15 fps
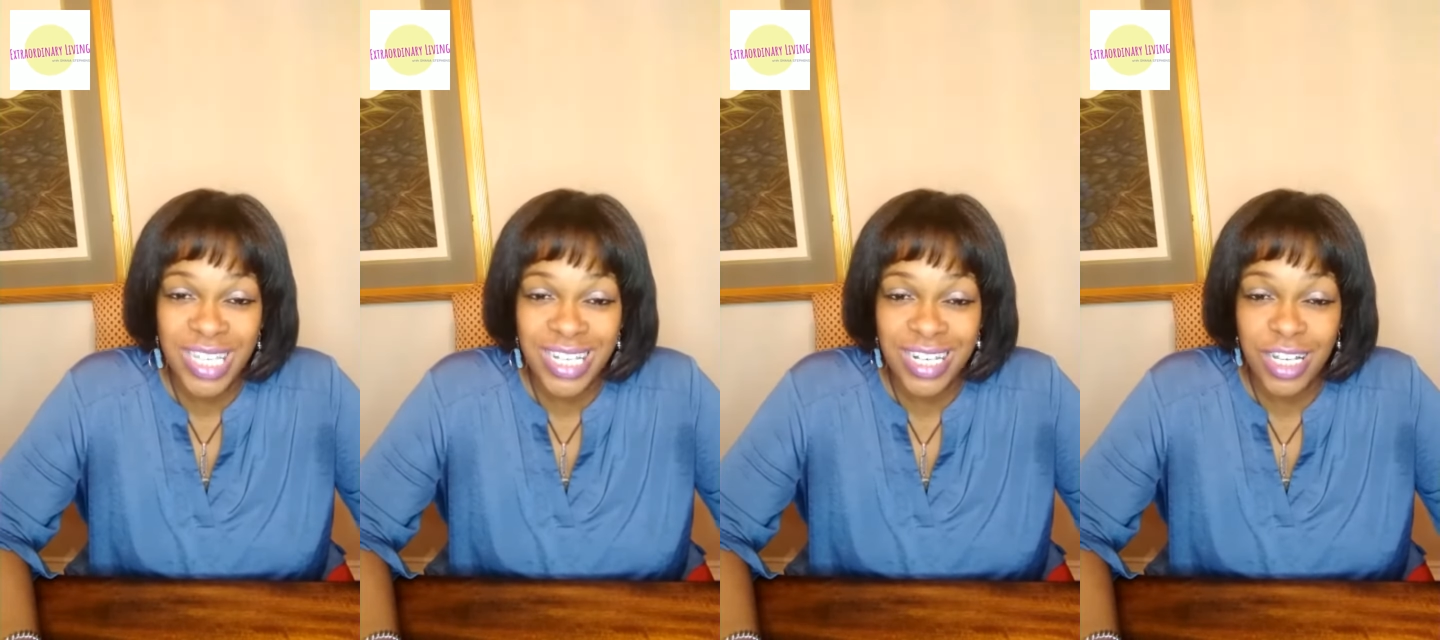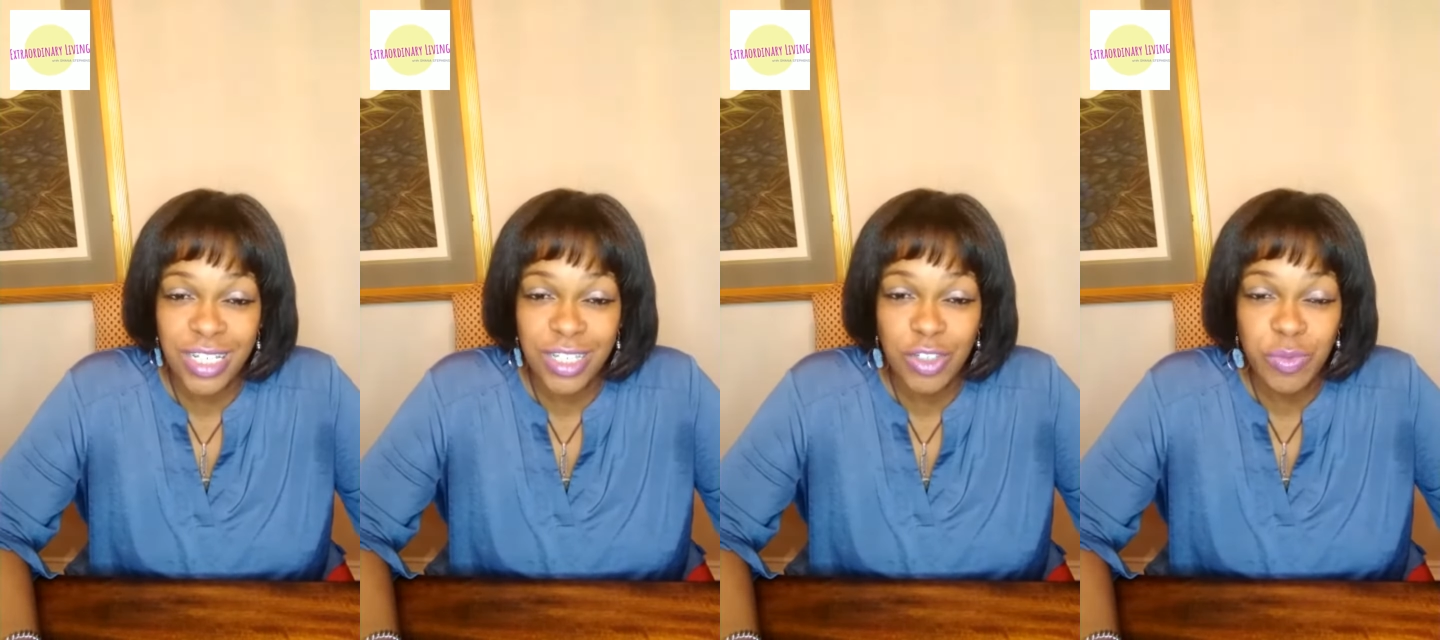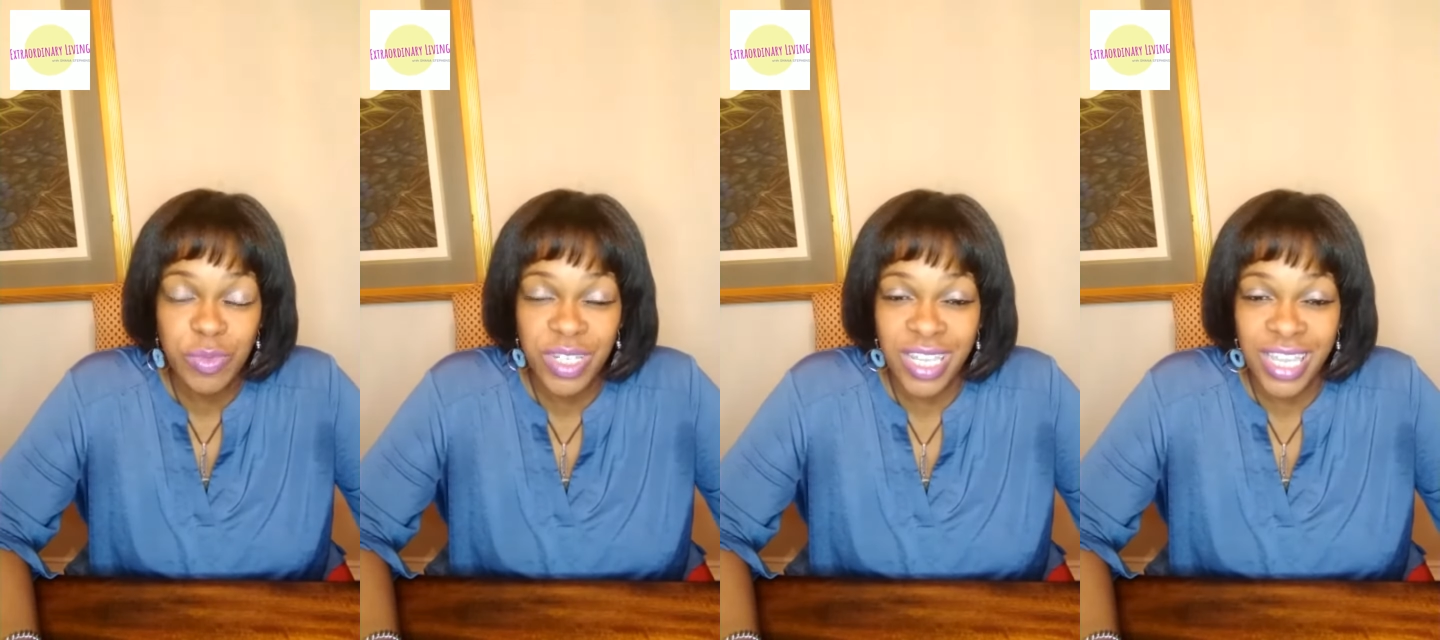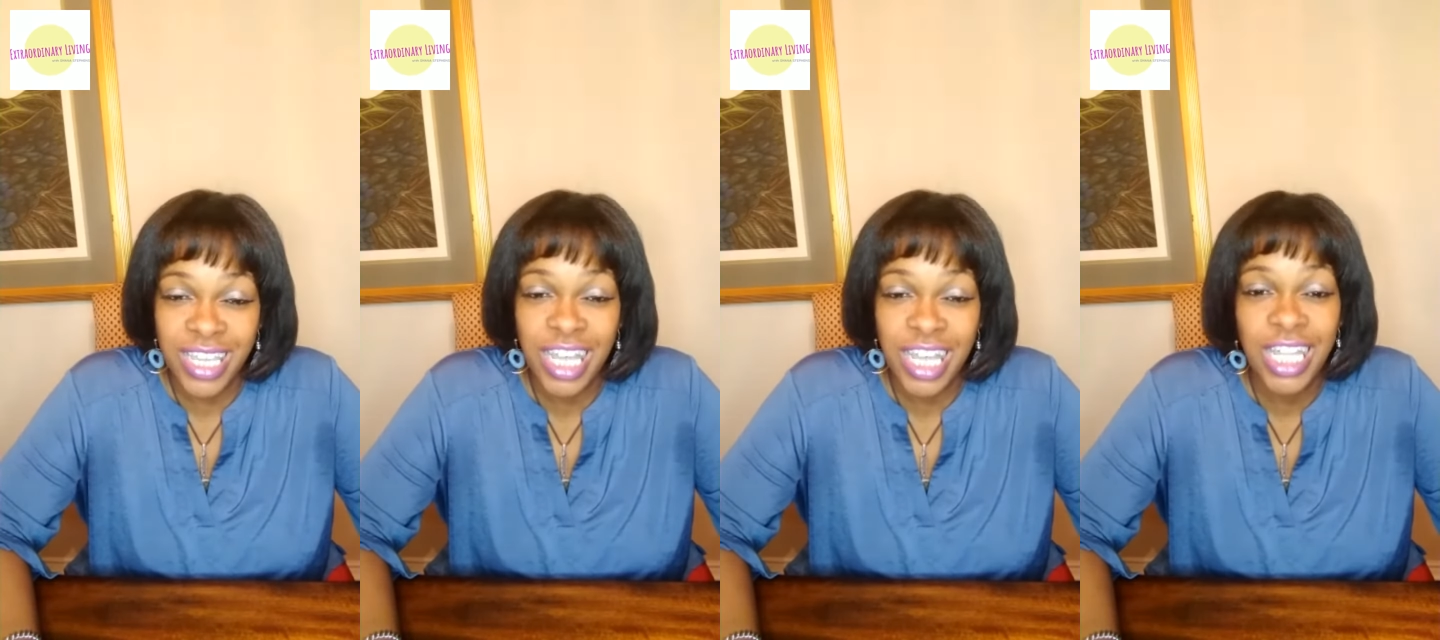
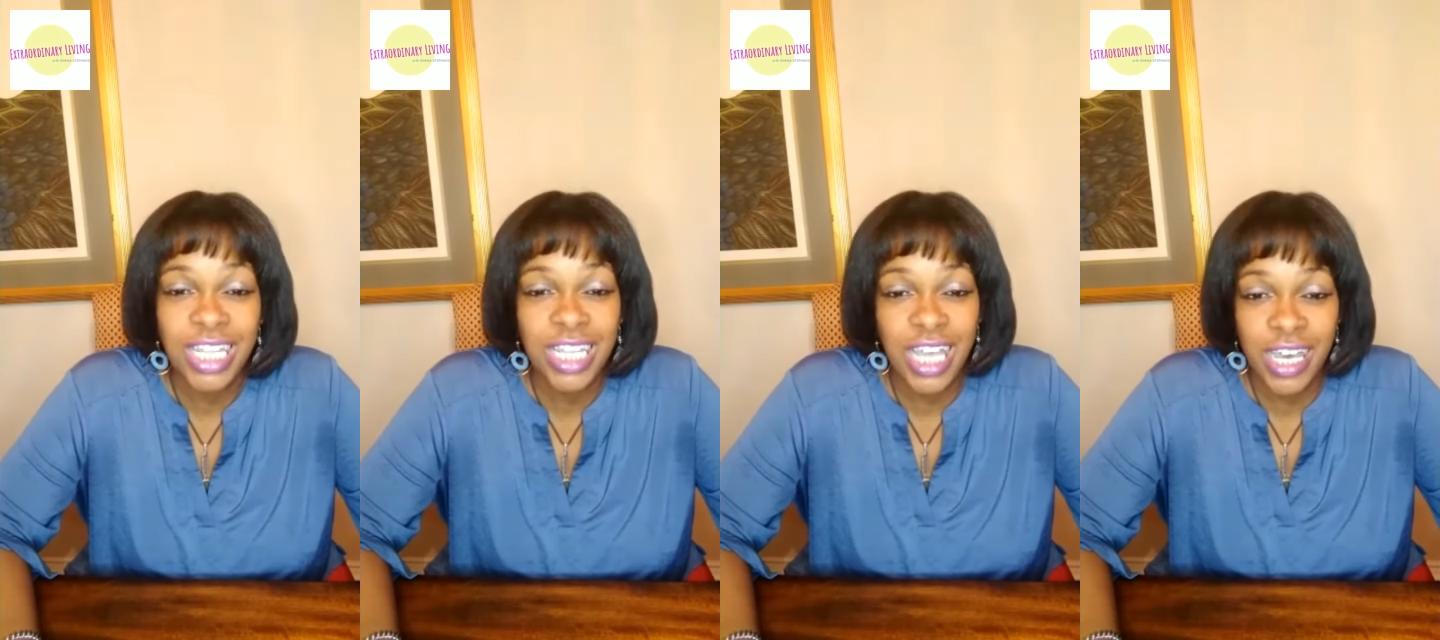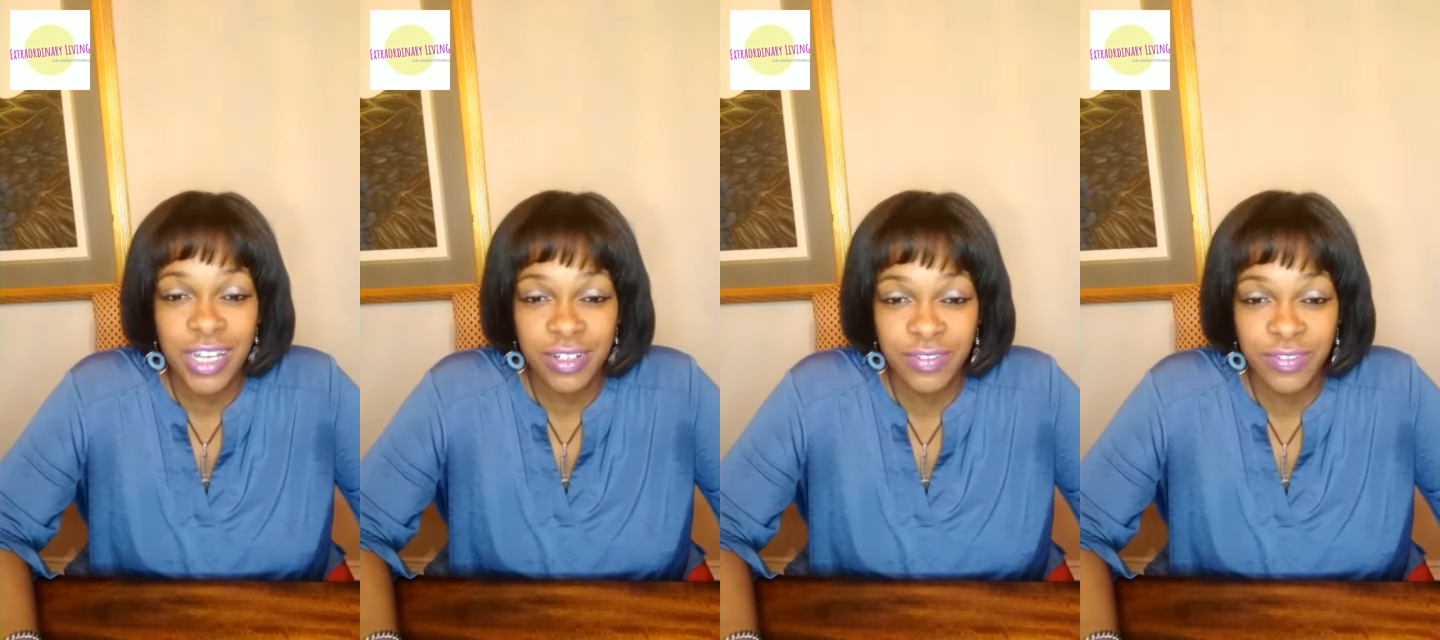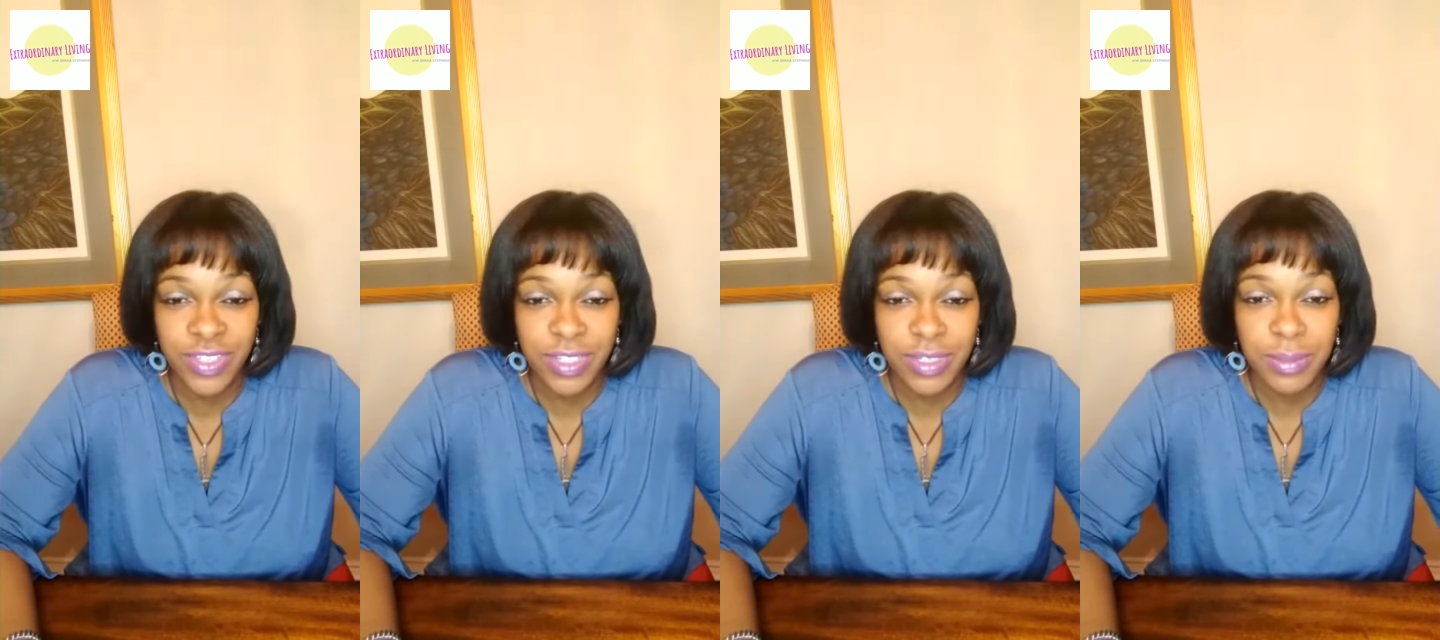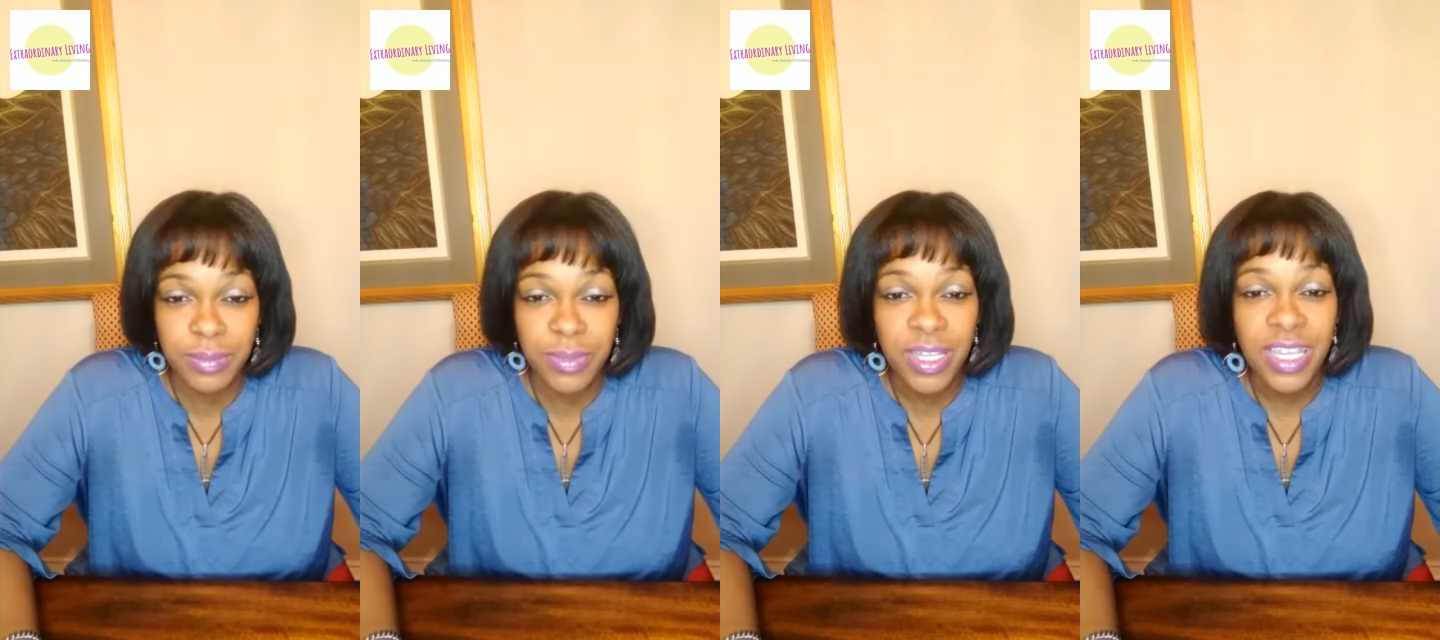accumulate a lot of them.